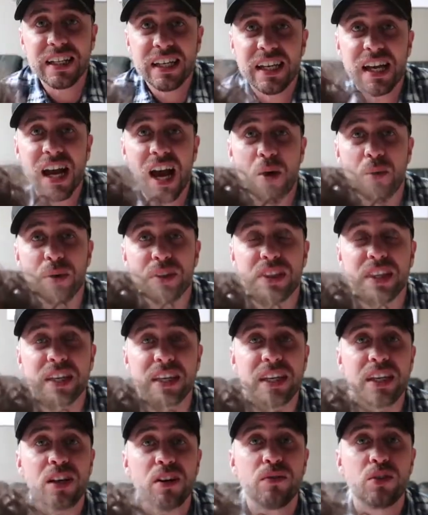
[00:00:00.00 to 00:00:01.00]
Nikki and I were
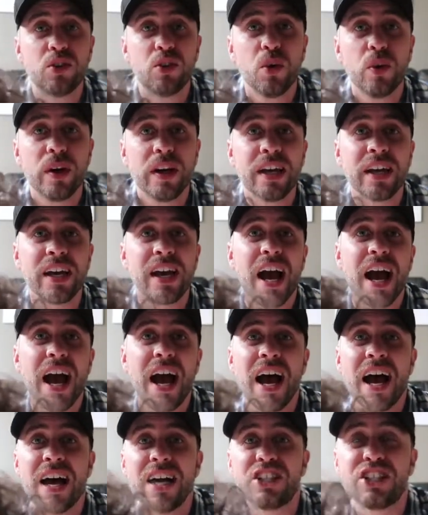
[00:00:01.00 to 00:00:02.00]
thinking of doing
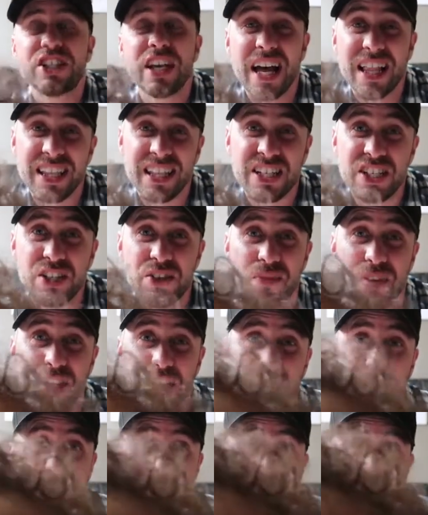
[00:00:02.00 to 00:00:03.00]
a challenge
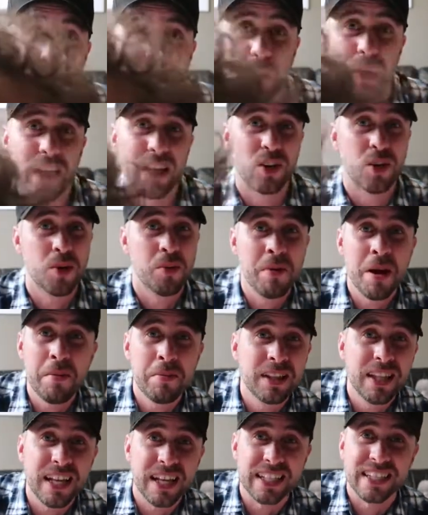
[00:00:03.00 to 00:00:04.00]
video this week, or
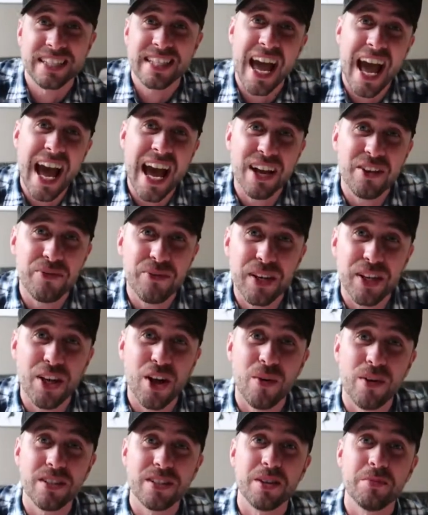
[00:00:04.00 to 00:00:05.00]
maybe like a tag
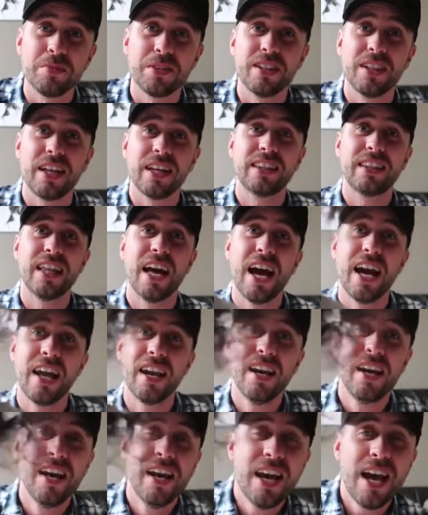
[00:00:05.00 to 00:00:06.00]
video or something like
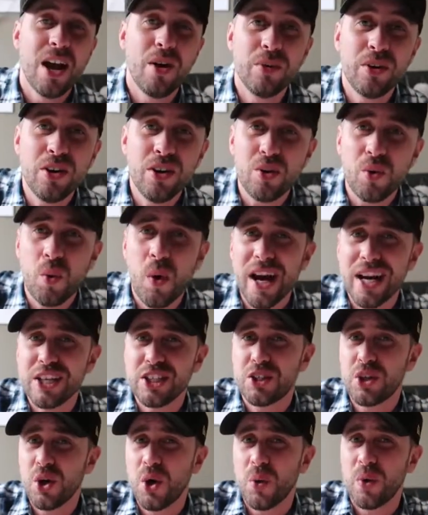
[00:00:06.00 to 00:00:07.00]
that. And we're not
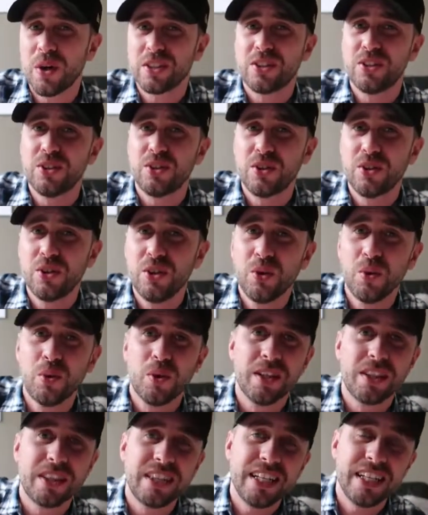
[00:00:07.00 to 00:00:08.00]
quite sure what to do.
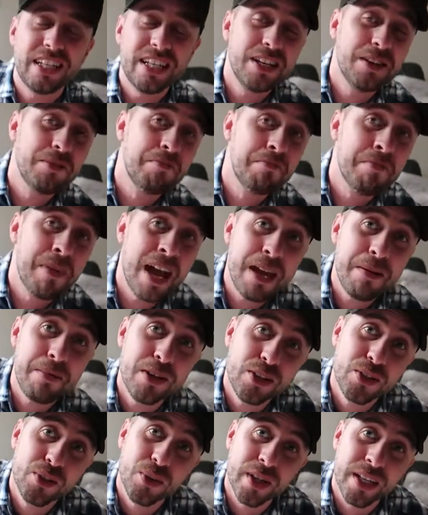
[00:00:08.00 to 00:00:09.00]
We're thinking of
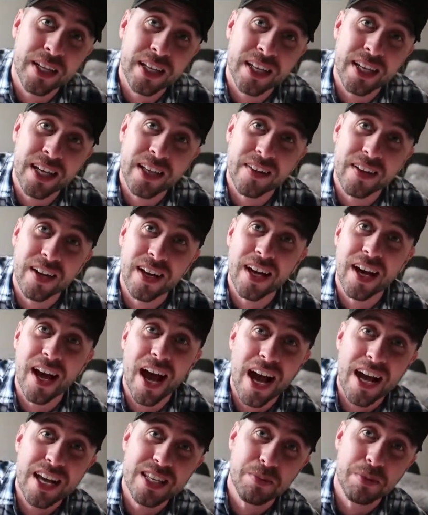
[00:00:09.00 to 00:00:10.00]
maybe doing
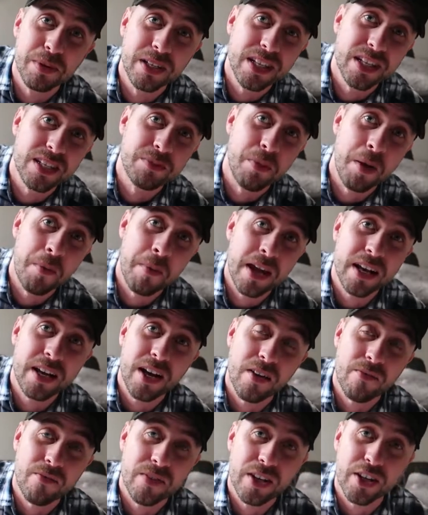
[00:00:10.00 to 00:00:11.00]
another husband does my
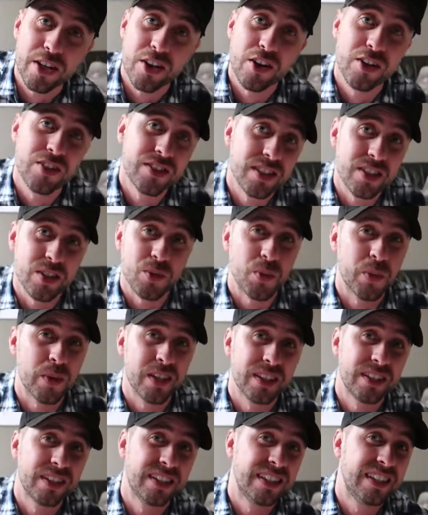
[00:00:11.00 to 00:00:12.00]
makeup video, since
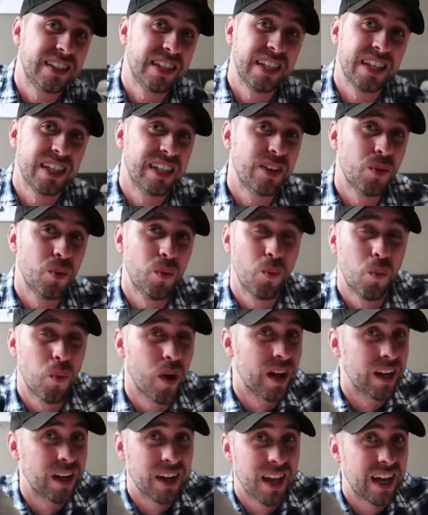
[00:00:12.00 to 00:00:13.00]
we did
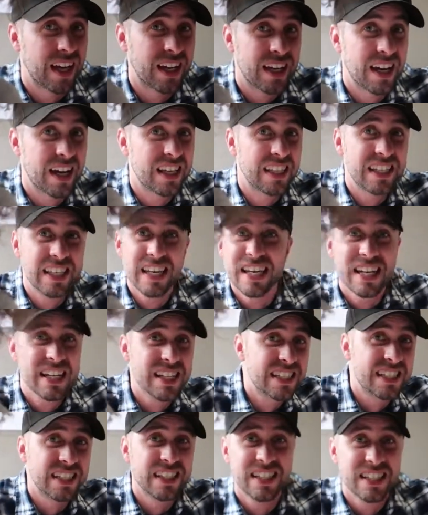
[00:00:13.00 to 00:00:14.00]
one like
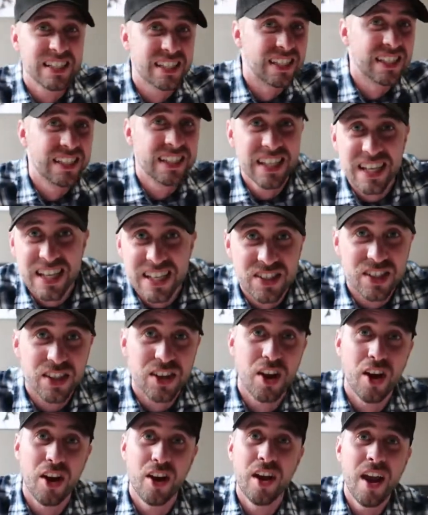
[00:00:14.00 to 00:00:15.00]
years and years
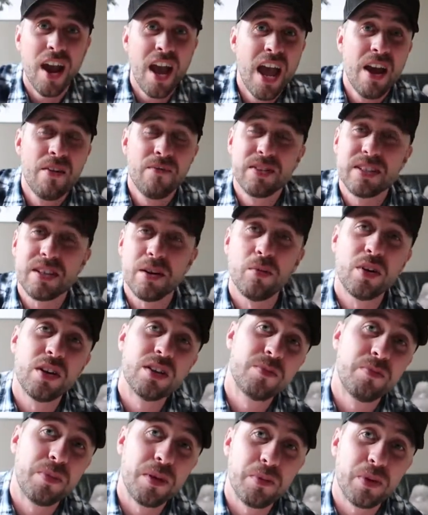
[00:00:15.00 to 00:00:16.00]
ago. For some
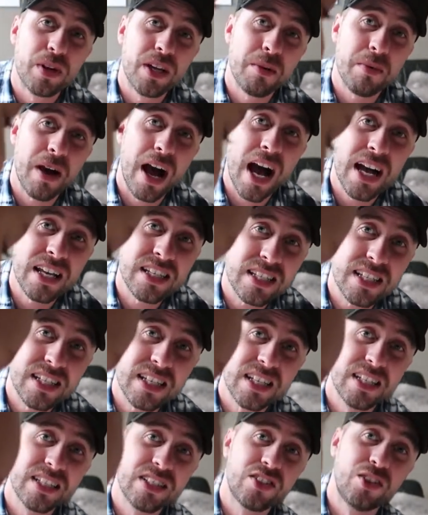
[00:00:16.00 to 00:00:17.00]
reason people keep
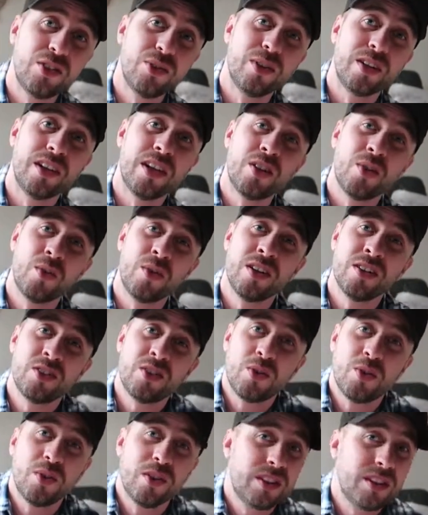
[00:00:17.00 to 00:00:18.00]
asking us to do another one,
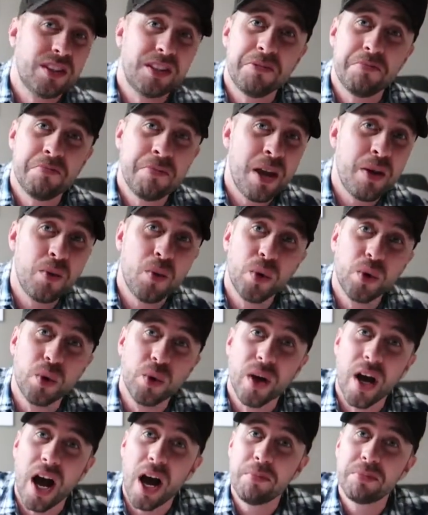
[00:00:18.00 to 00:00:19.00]
so I think maybe we'll
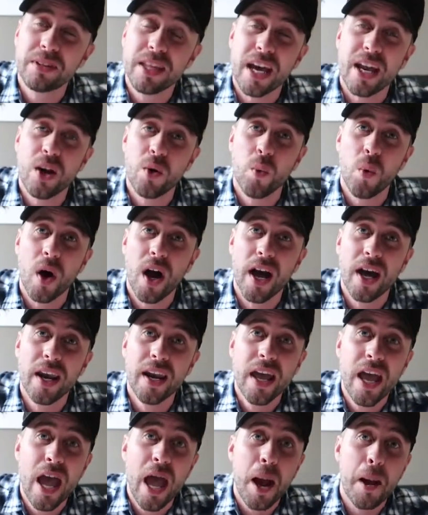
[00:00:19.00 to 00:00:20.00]
do an updated
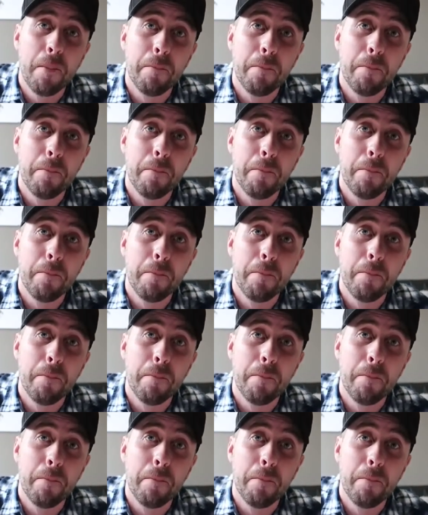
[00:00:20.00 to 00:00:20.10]
one.